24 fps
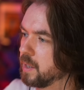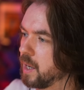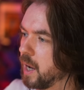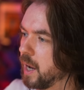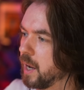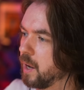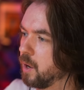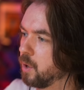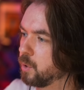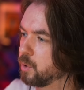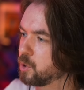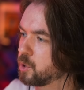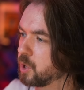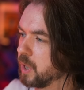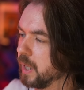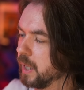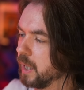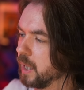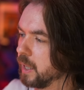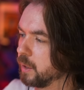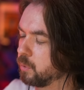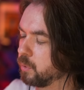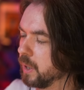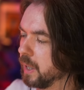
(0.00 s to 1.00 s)
I always try and
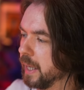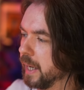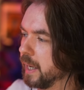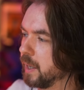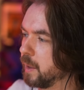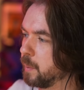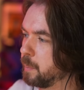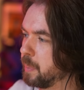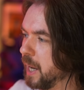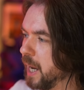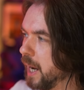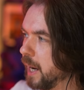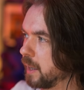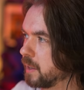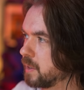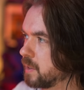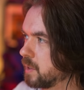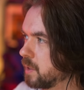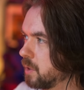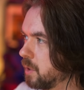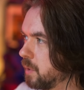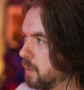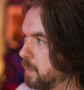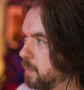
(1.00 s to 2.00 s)
like relate it back
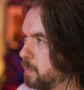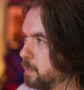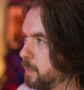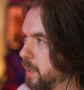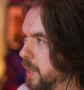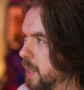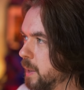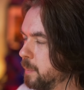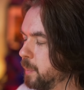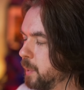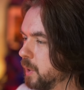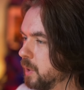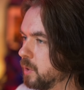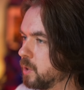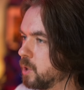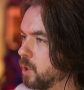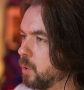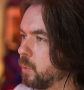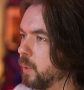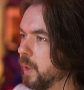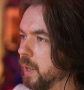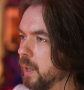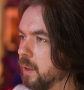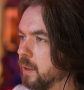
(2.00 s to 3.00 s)
to people
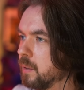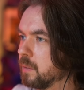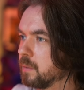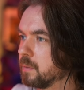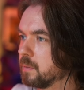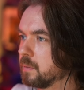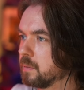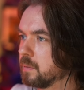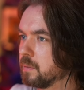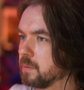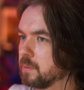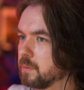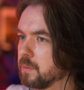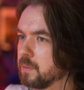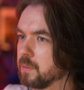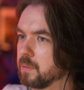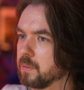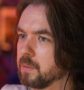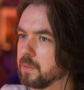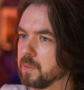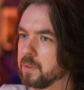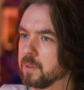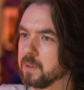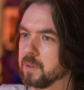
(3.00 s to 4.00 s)
doing
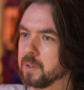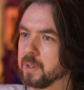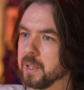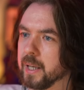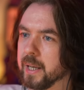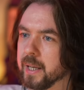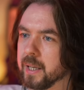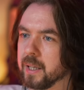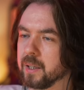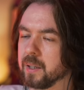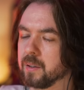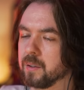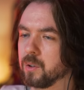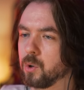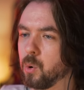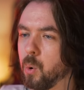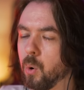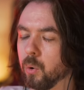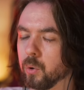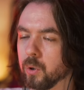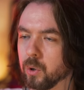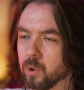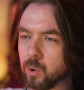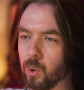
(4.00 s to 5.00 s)
like
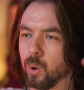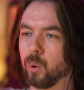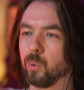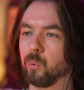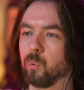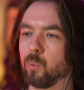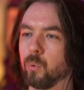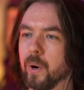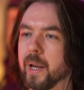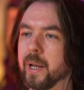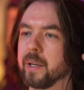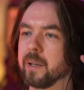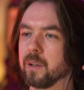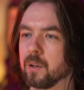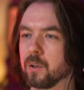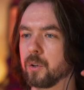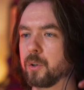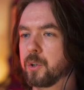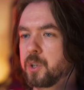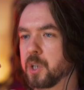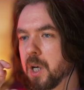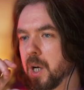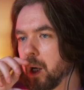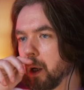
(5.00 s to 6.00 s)
quote unquote
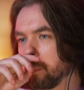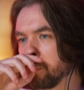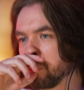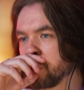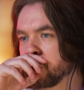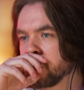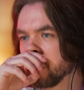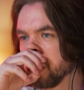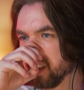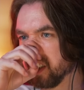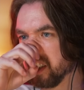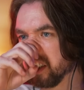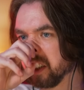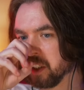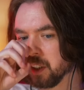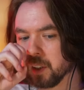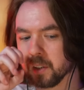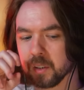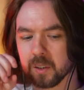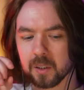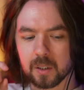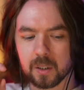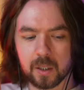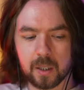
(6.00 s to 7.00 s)
regular jobs.
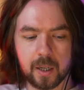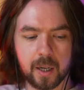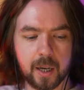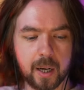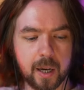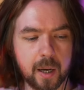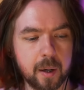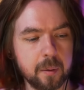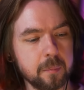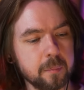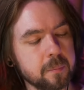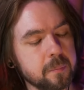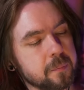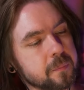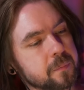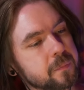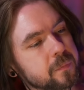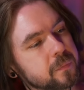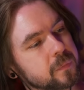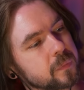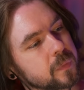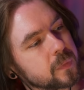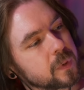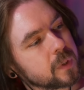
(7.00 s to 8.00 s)

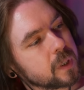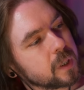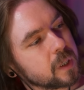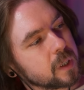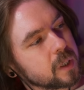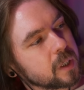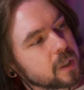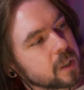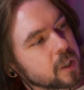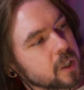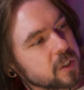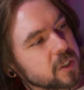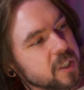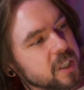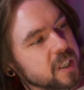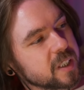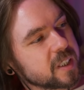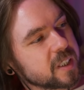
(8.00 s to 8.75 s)
Cause it